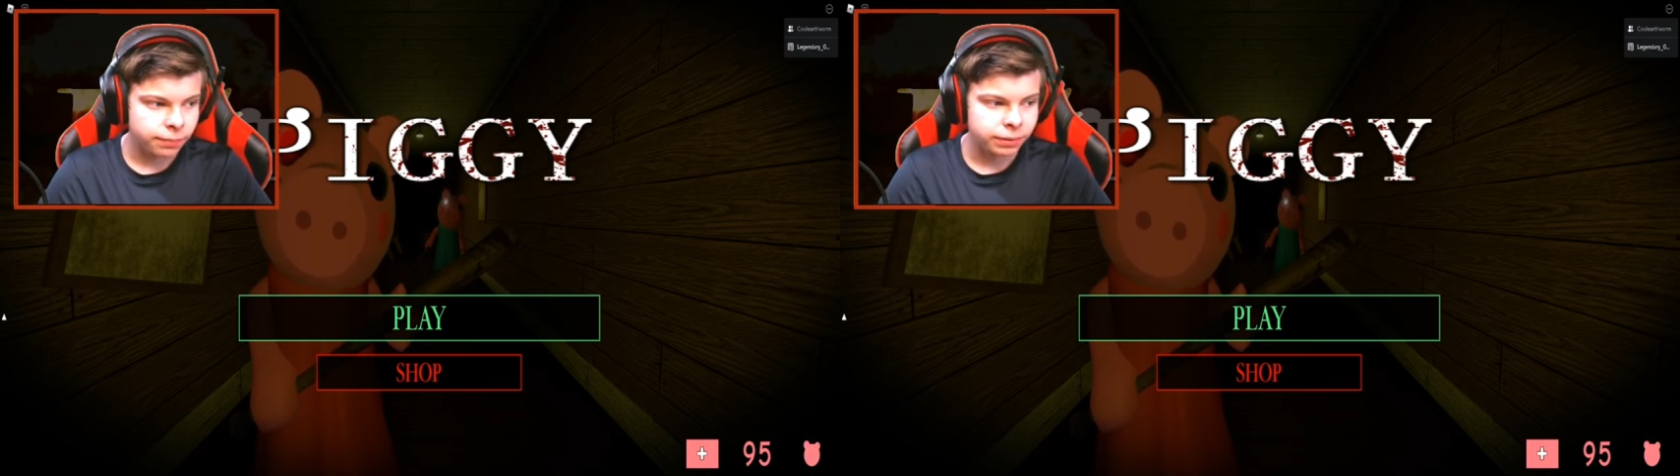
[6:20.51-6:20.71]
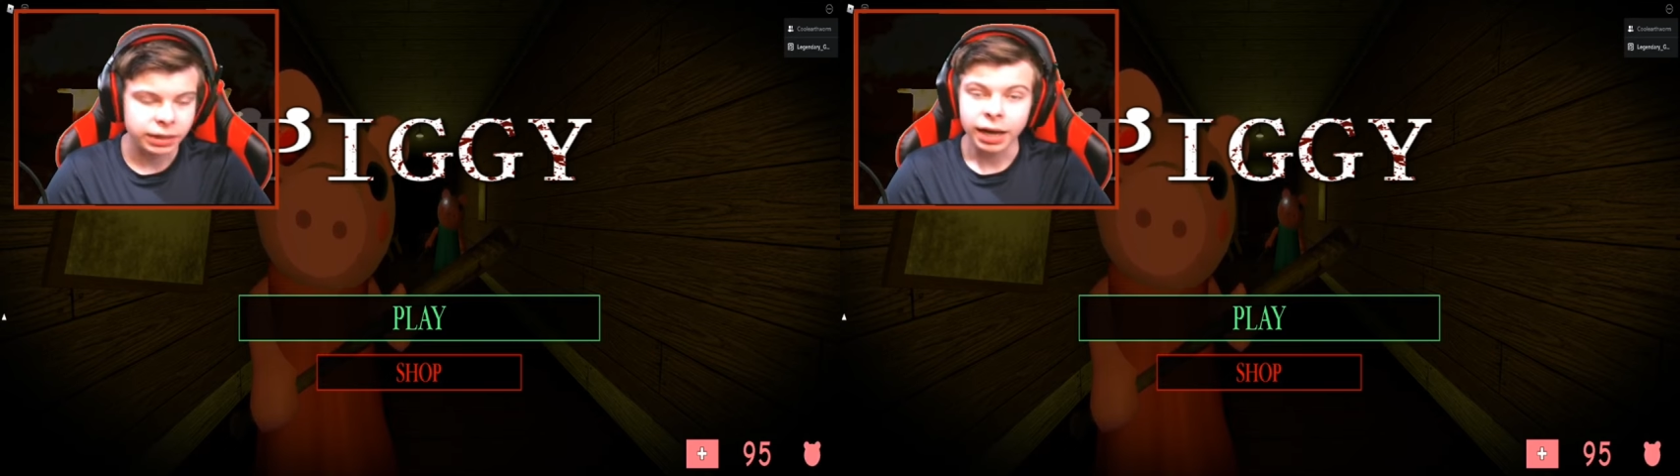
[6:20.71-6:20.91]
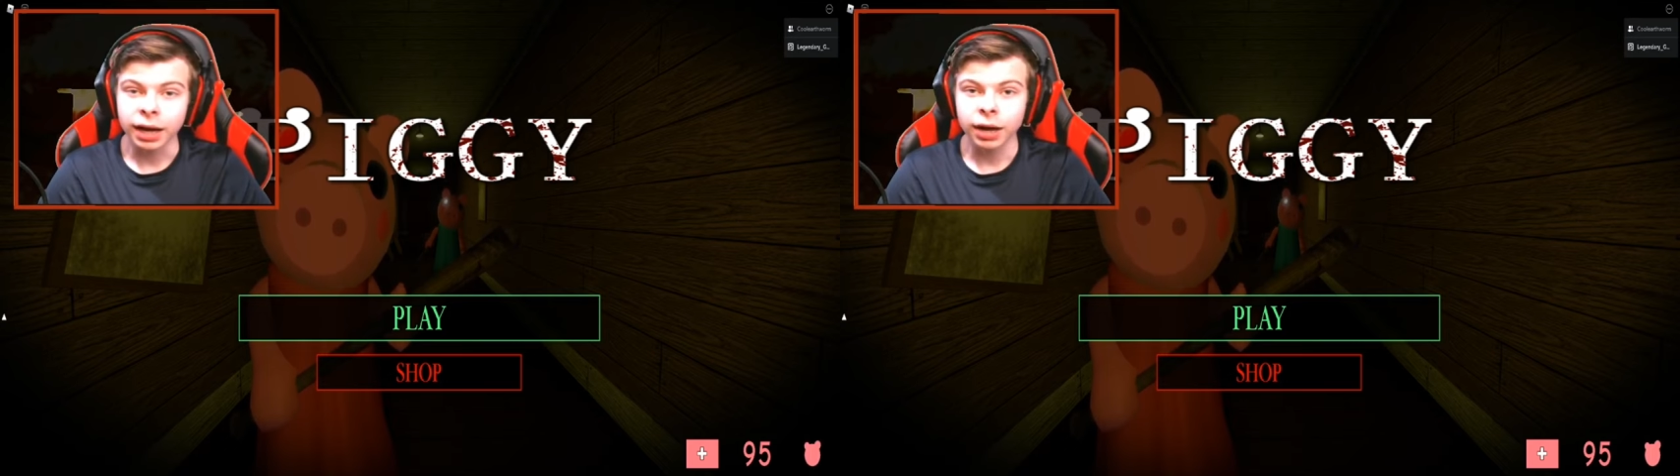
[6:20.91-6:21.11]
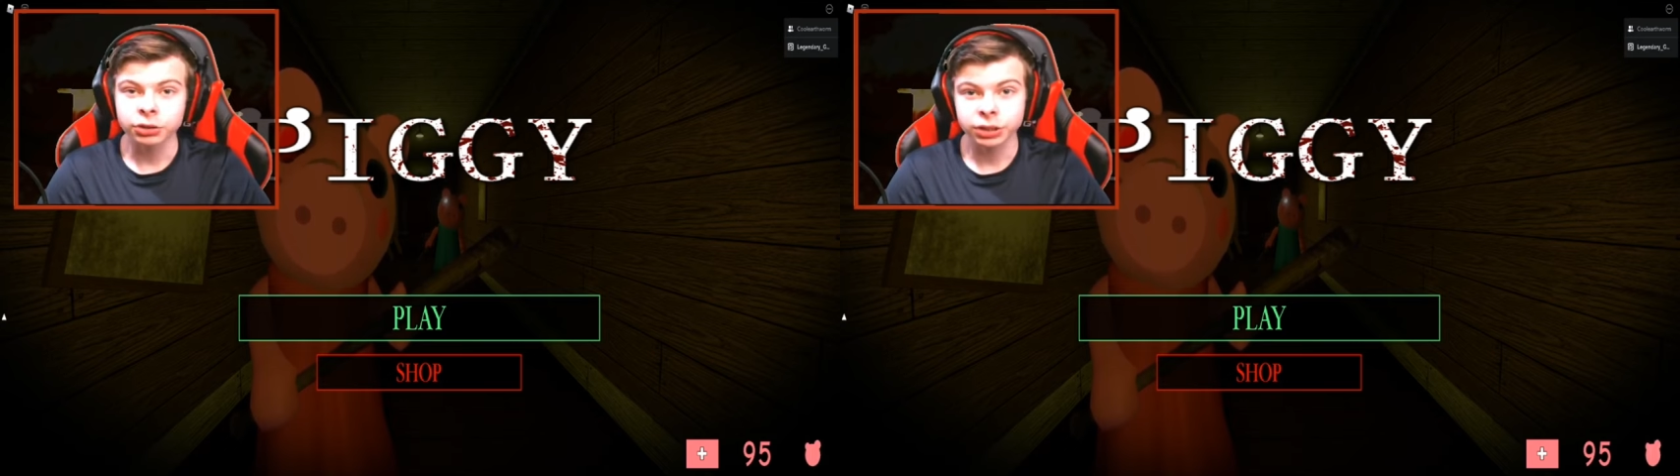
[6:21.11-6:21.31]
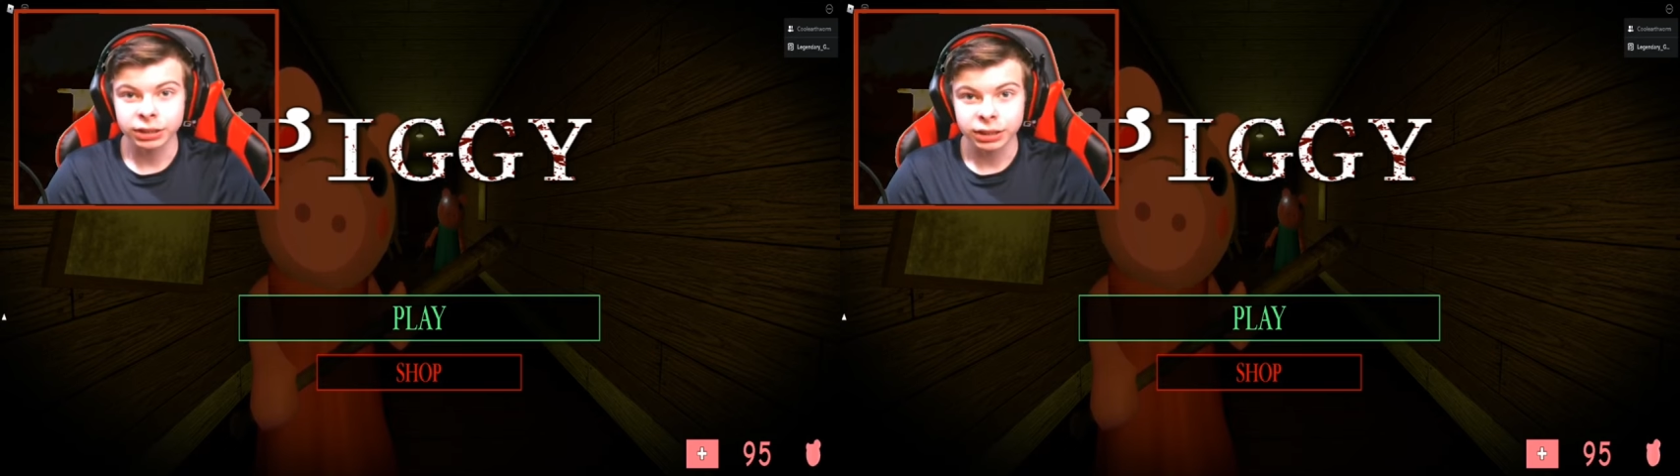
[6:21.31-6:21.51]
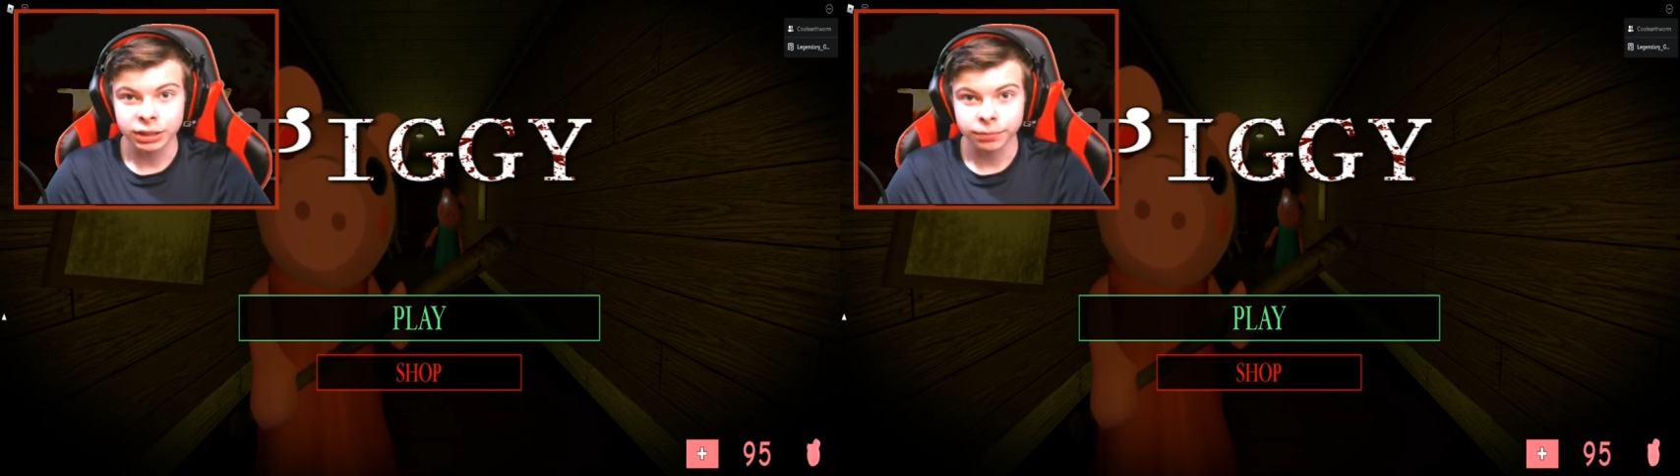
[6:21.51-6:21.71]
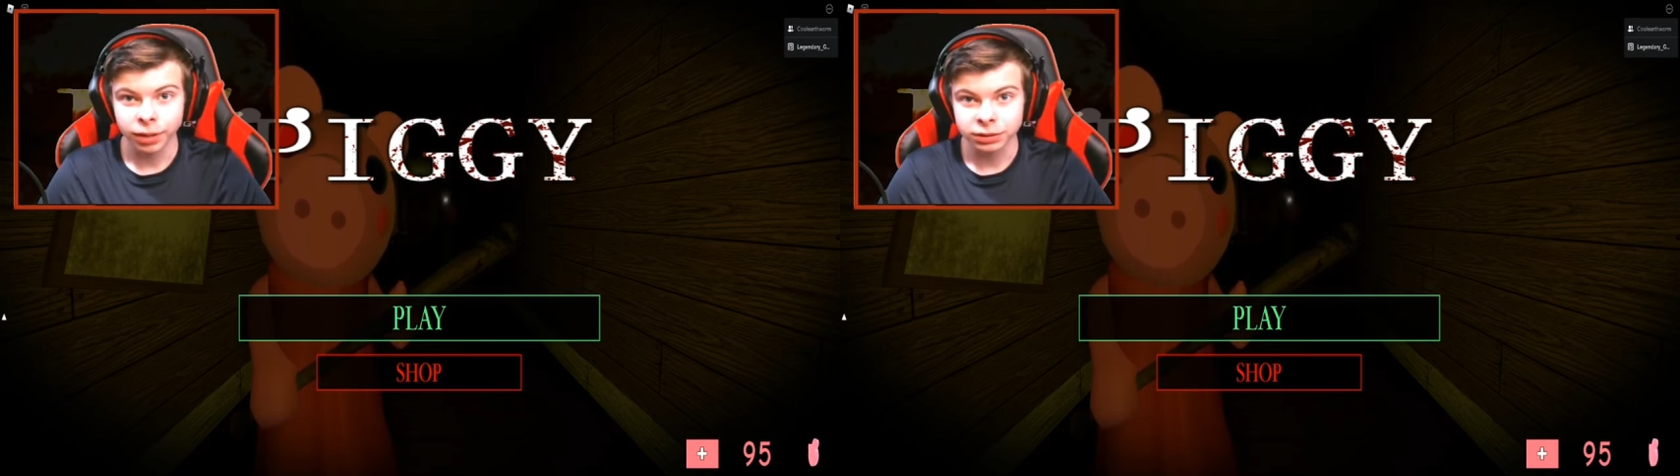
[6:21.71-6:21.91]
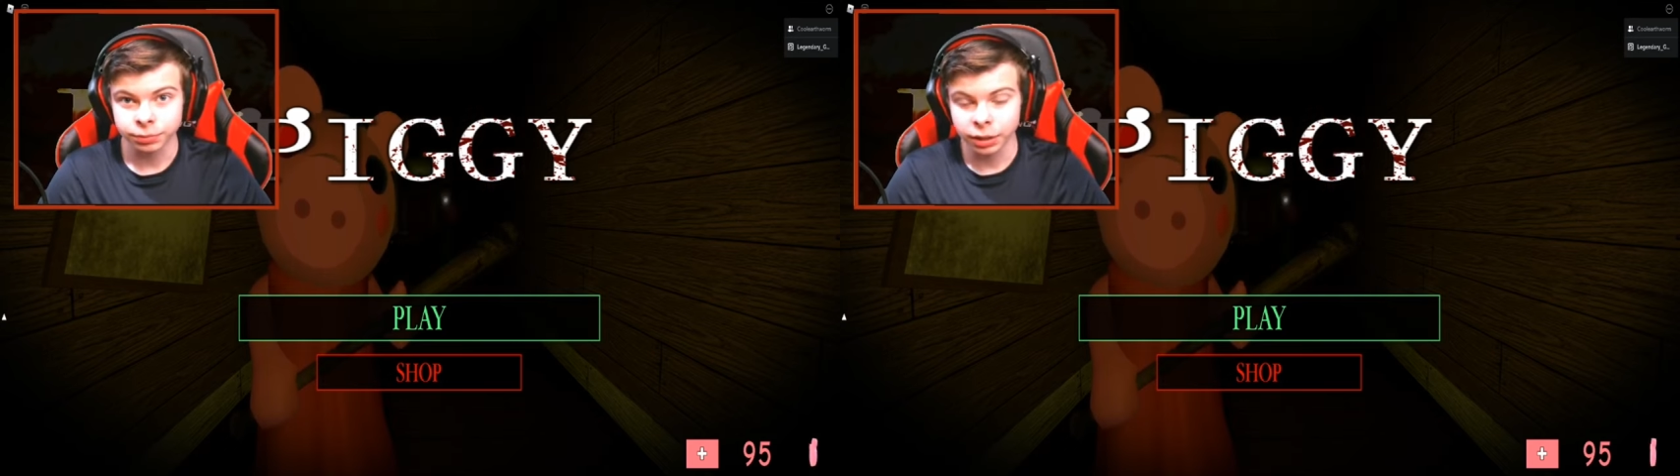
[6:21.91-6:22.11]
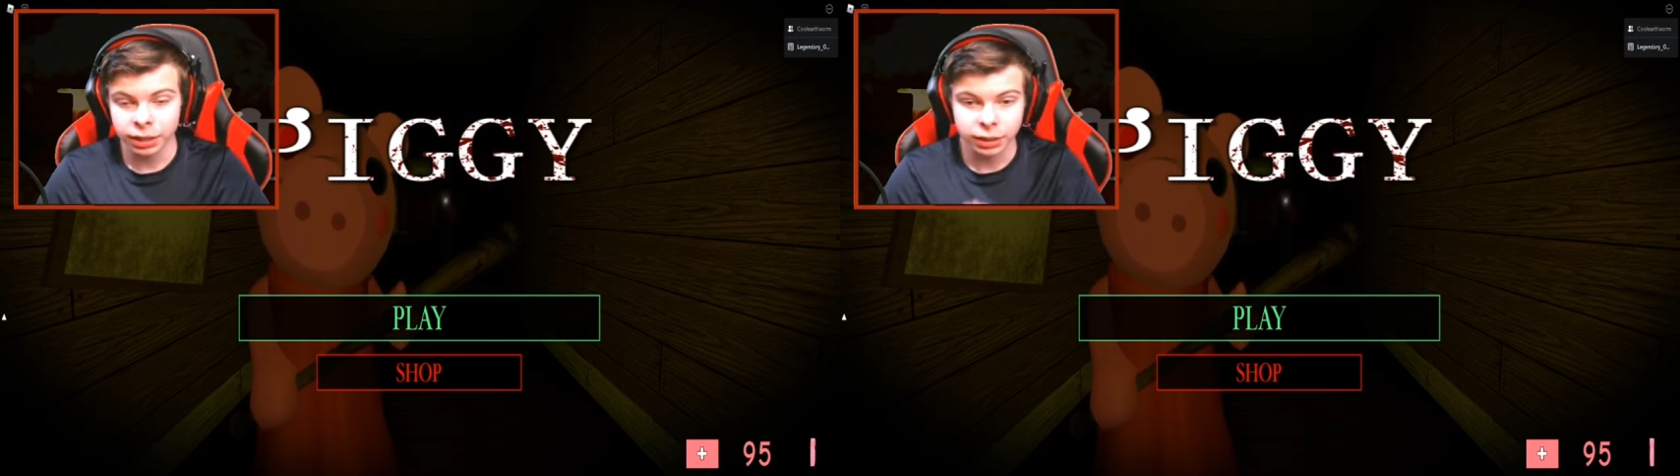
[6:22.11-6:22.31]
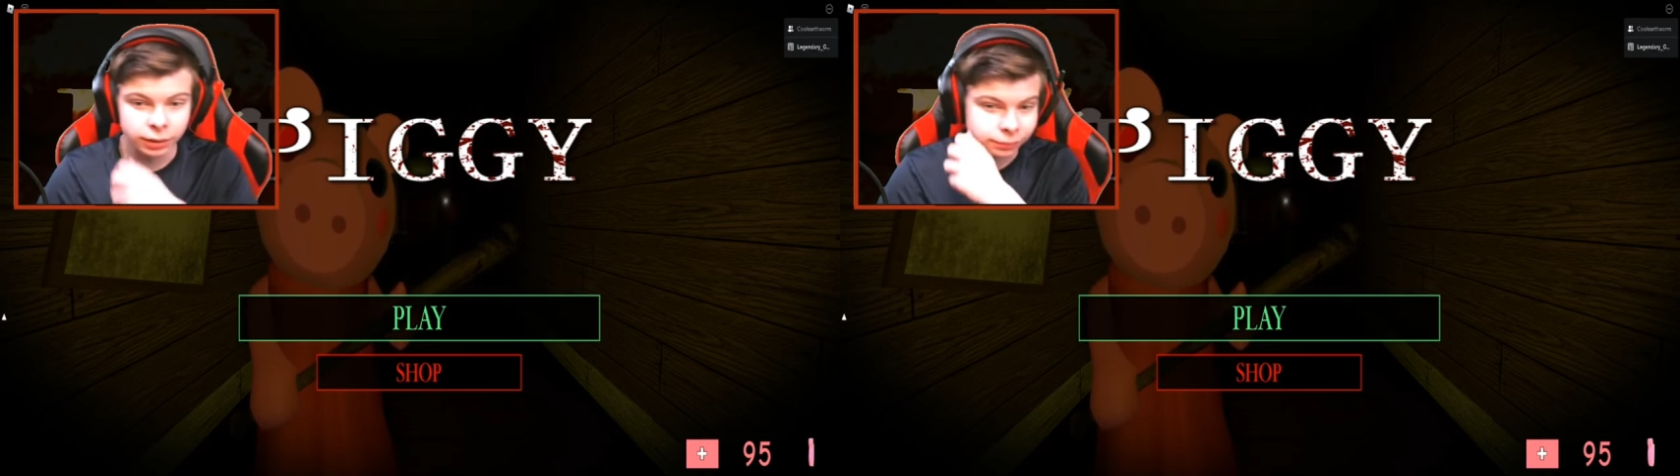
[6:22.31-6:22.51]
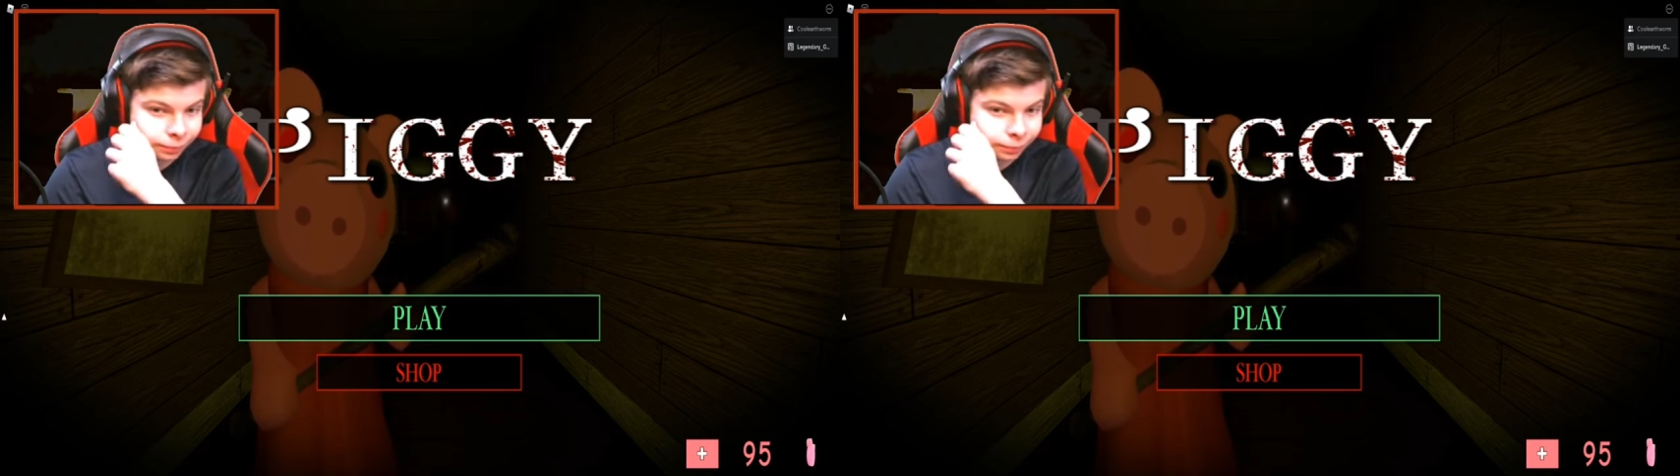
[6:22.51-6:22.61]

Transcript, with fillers: But yeah, I'll try and get the impossible ending.